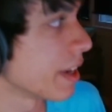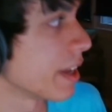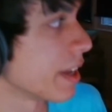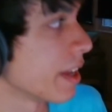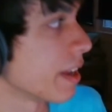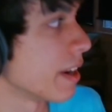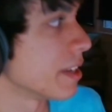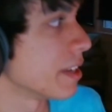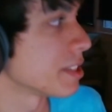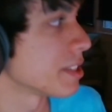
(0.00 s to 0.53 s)

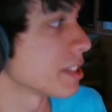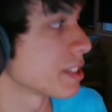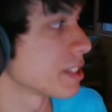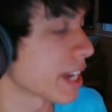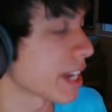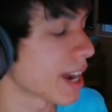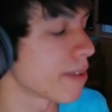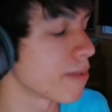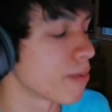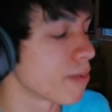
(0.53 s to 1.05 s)
And it's just
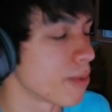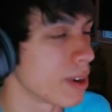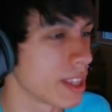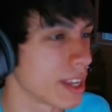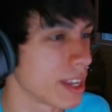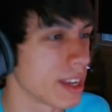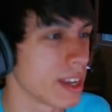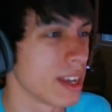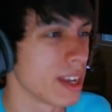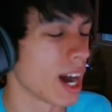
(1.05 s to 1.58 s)
like
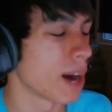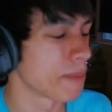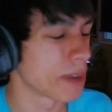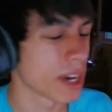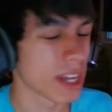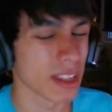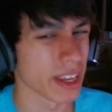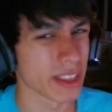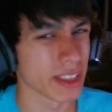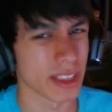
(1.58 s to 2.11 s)
I'm
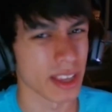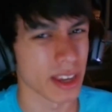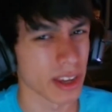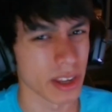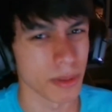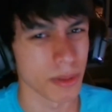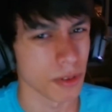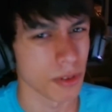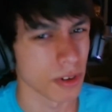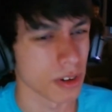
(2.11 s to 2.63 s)
not like that
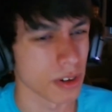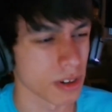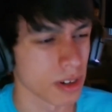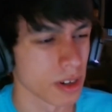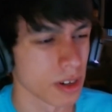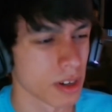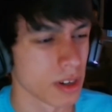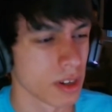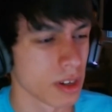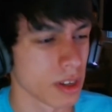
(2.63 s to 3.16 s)
anymore.
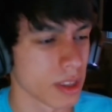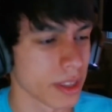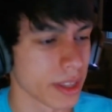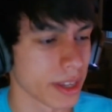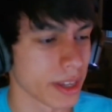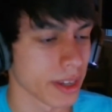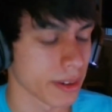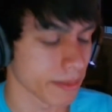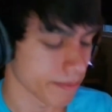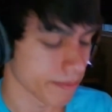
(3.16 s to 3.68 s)

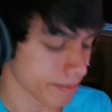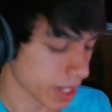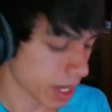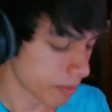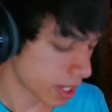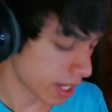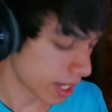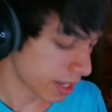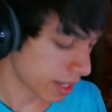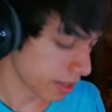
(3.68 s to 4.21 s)
Like I'm
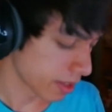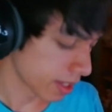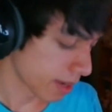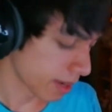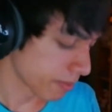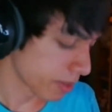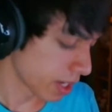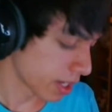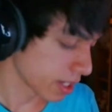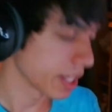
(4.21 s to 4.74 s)
not
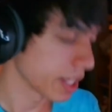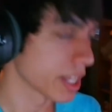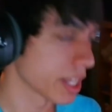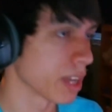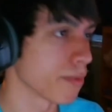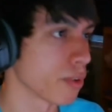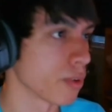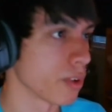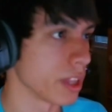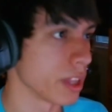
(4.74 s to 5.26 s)
like,
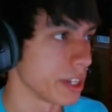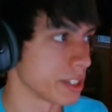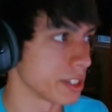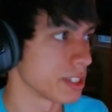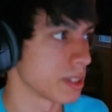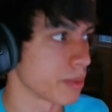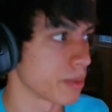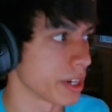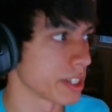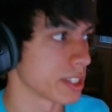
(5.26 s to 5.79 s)
if a
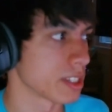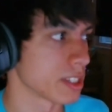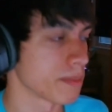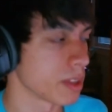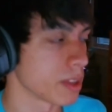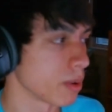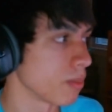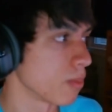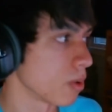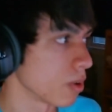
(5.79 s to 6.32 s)
relationship breaks up,
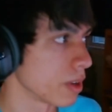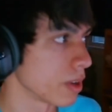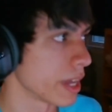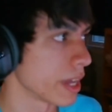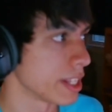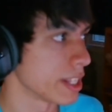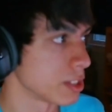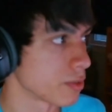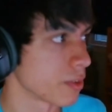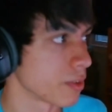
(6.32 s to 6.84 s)
the world
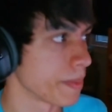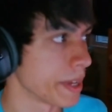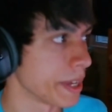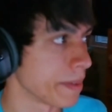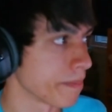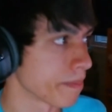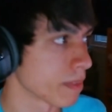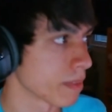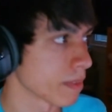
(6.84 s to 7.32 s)
ends for me.